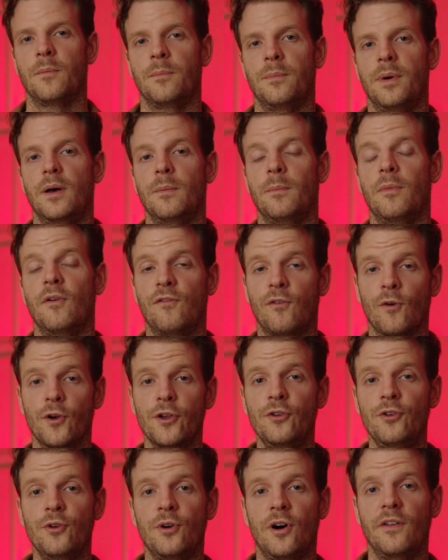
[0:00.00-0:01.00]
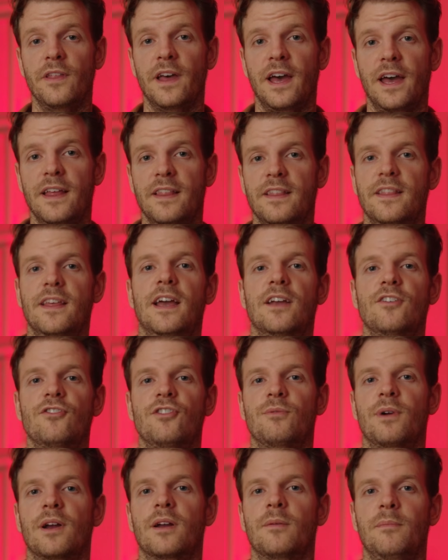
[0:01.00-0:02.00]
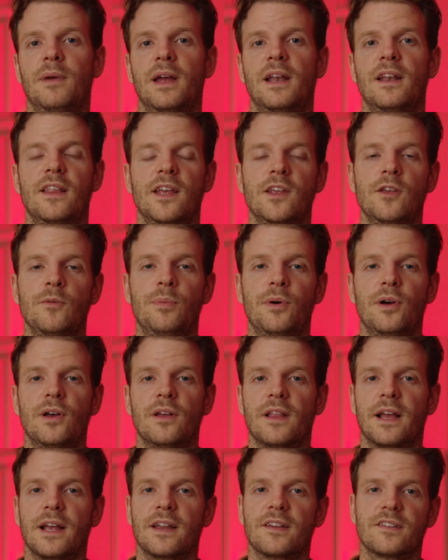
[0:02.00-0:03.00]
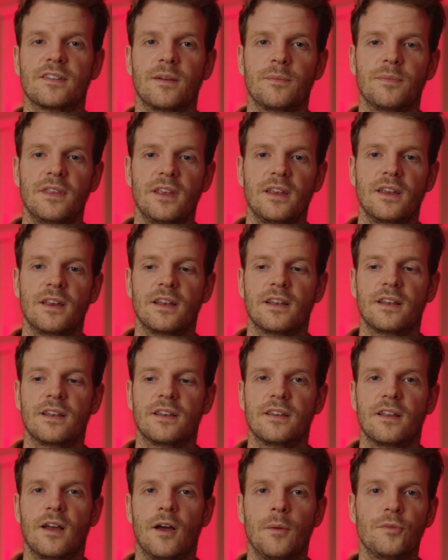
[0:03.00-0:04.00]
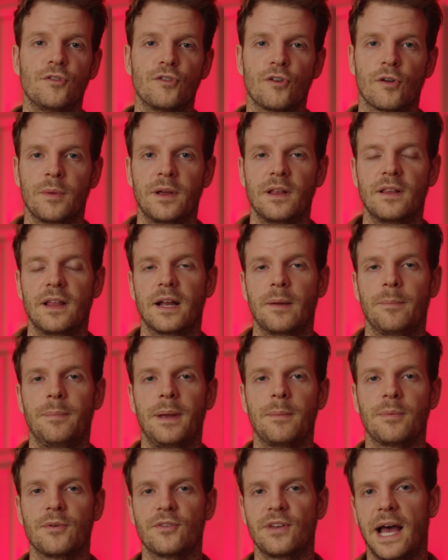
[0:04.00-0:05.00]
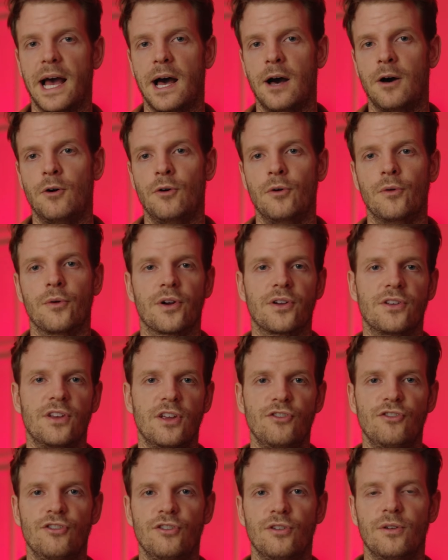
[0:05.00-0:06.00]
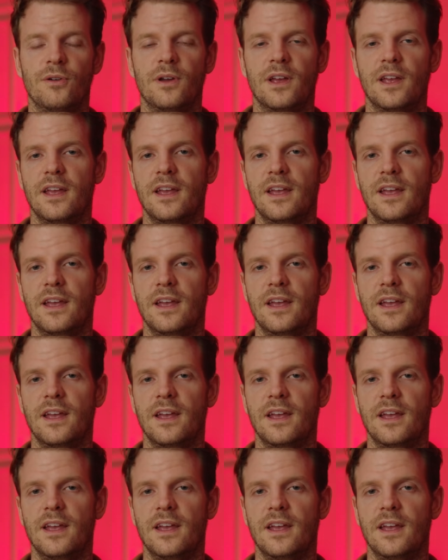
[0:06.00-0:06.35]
But before you do all that, they actually recommend that you put like something absorbent like a paper towel or a tissue